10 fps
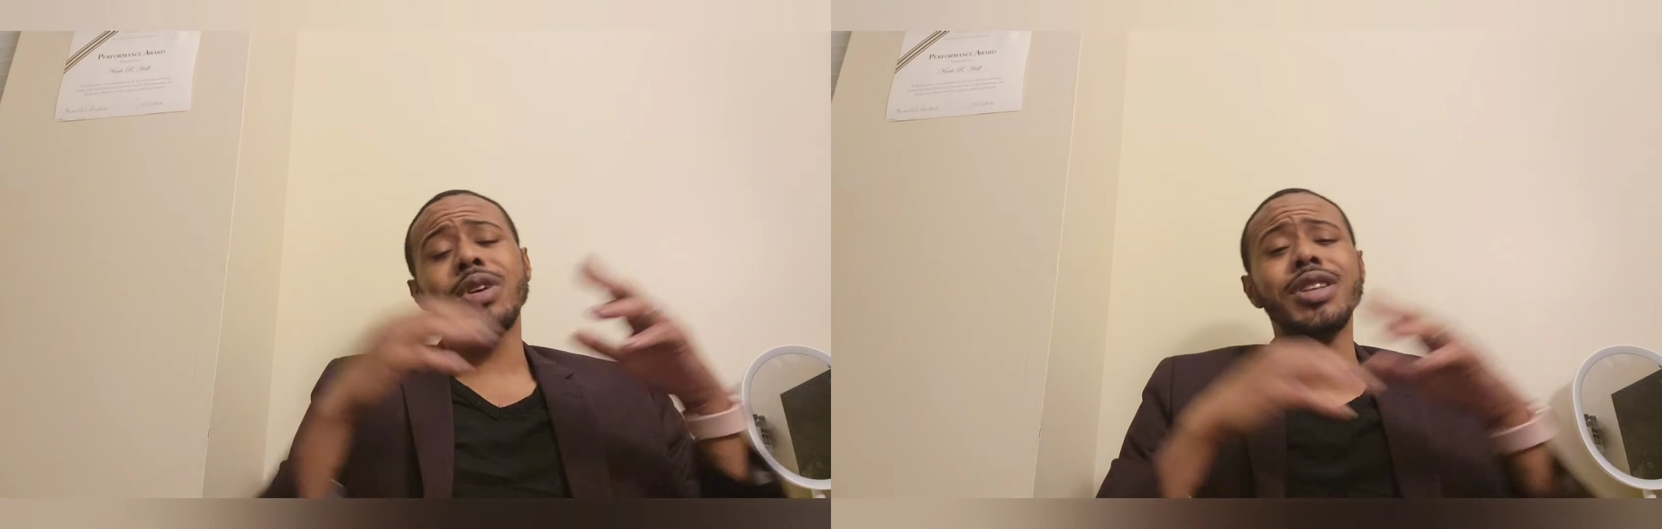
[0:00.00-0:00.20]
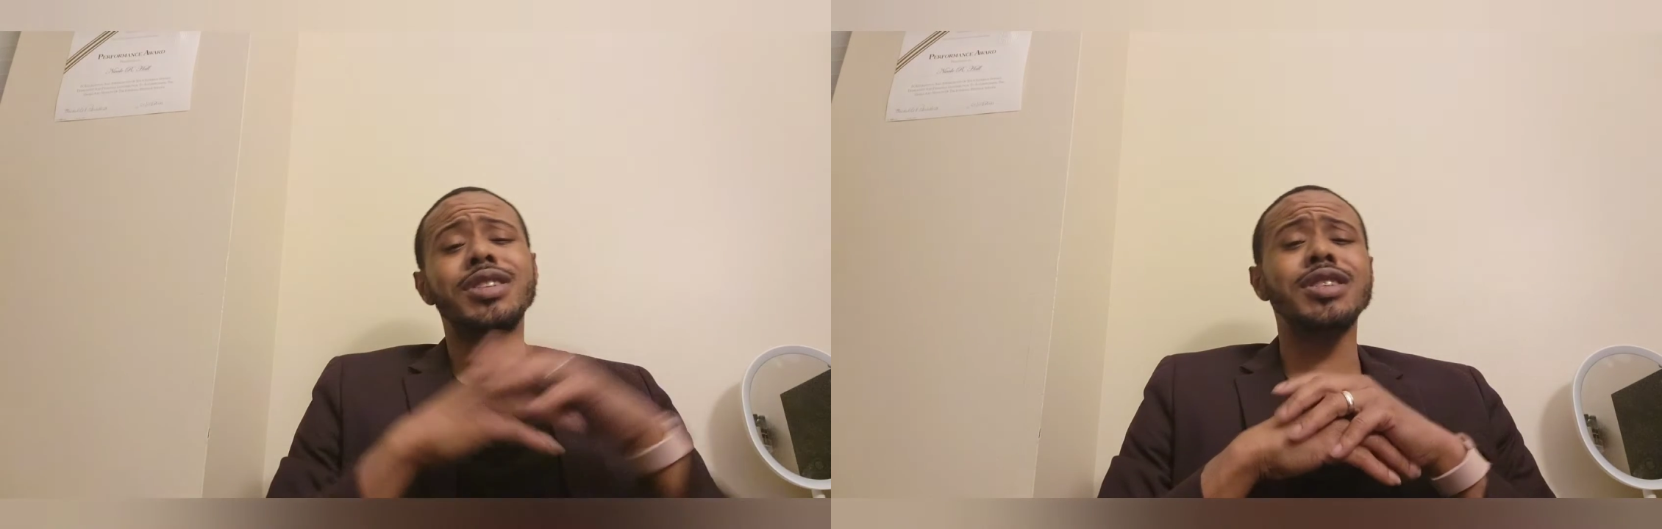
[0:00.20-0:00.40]

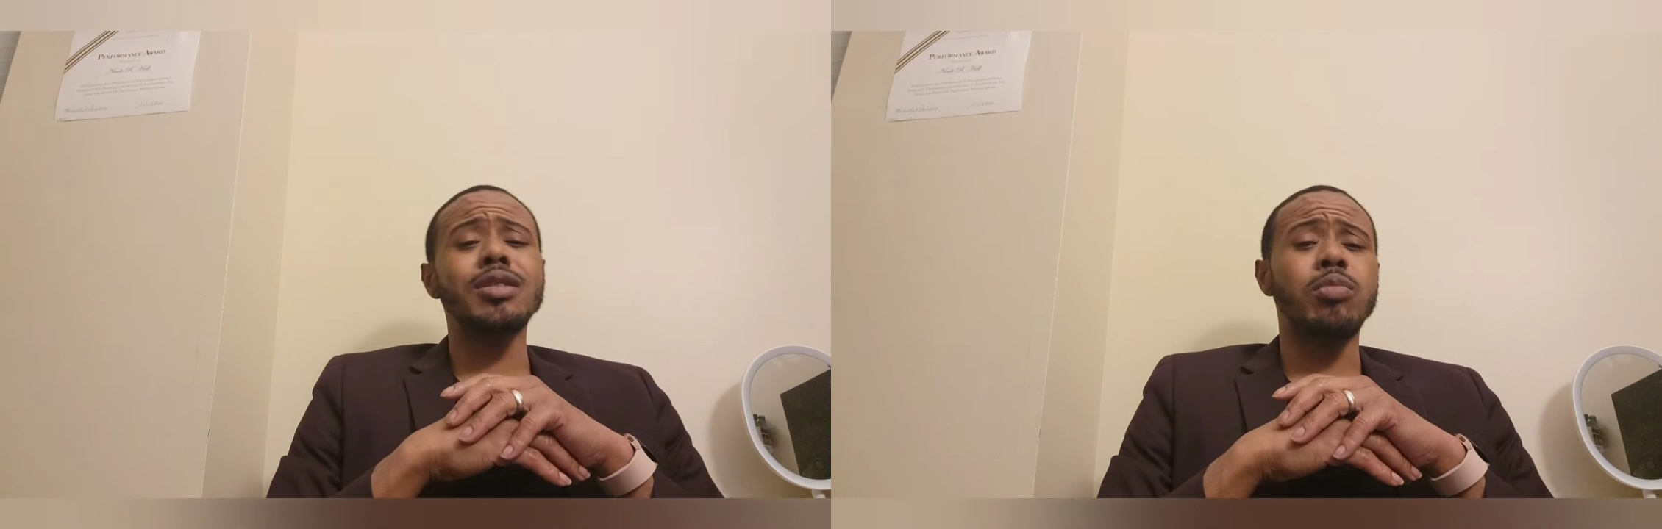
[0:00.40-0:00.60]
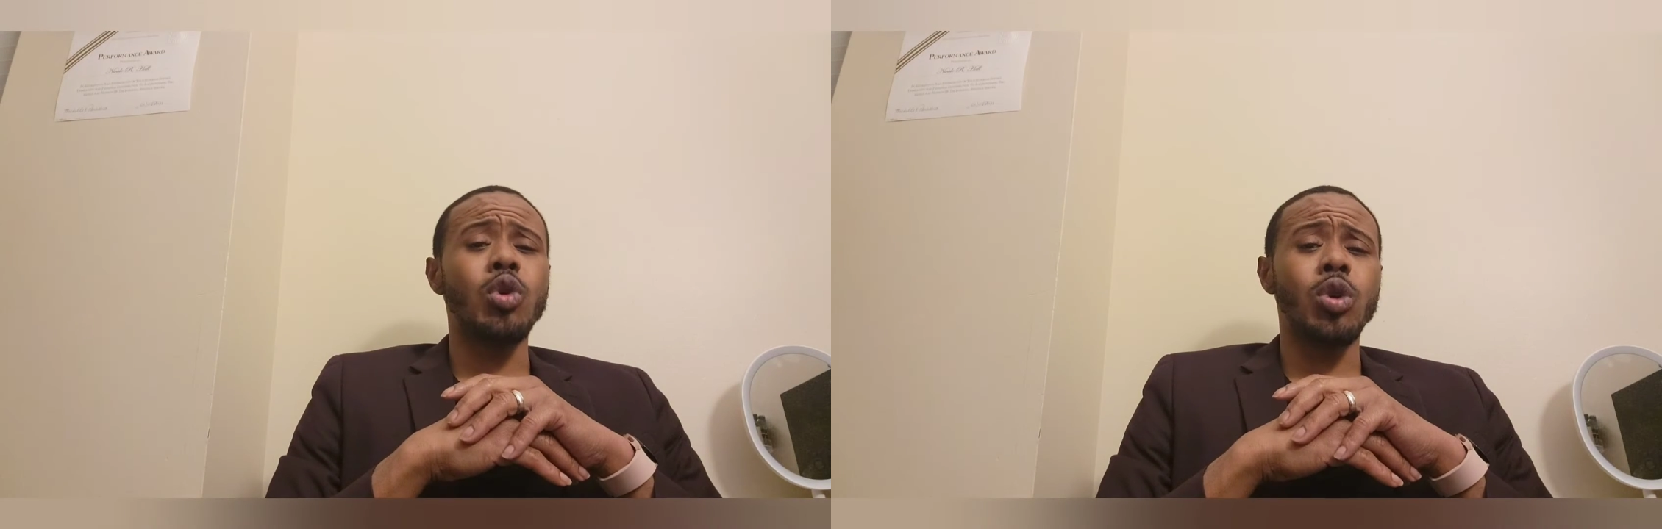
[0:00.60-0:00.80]
it's your
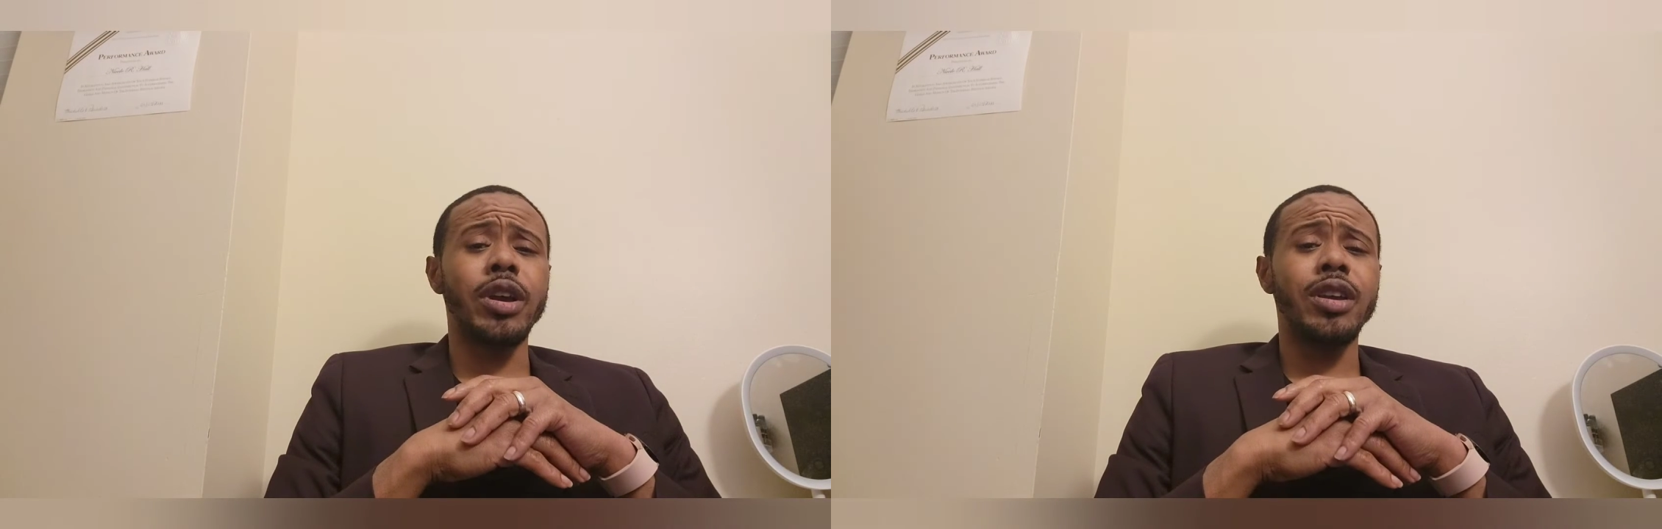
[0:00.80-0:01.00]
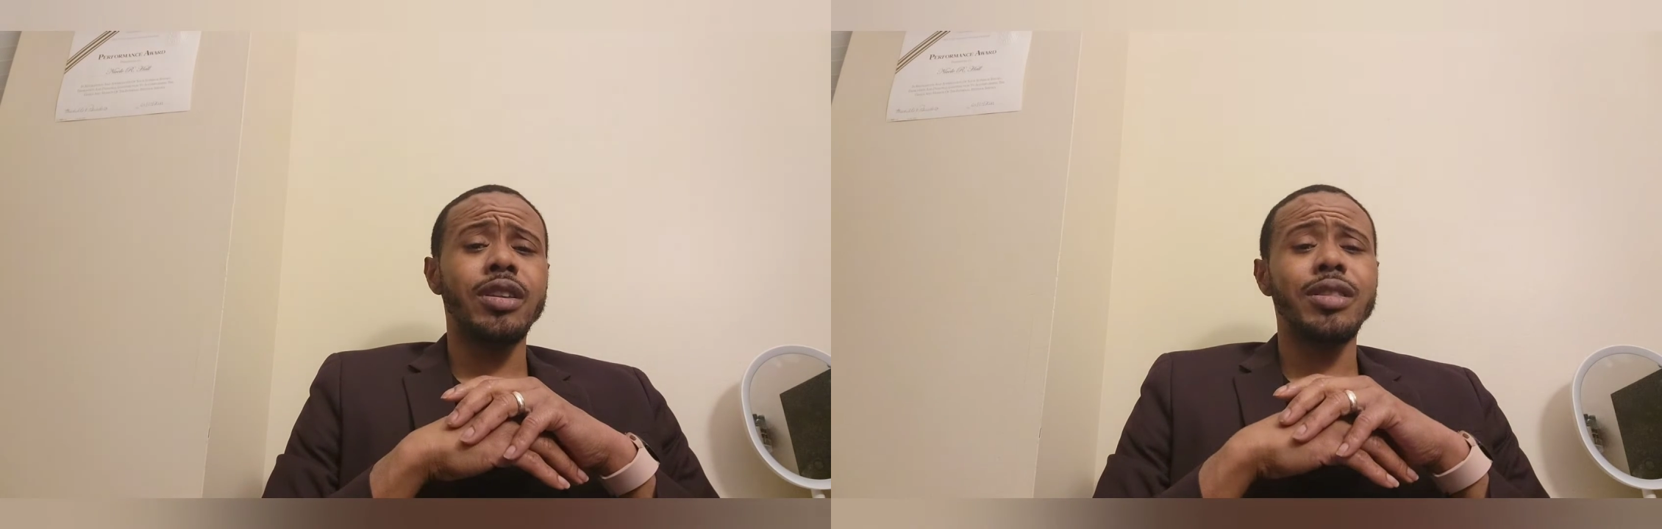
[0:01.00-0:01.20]
boy,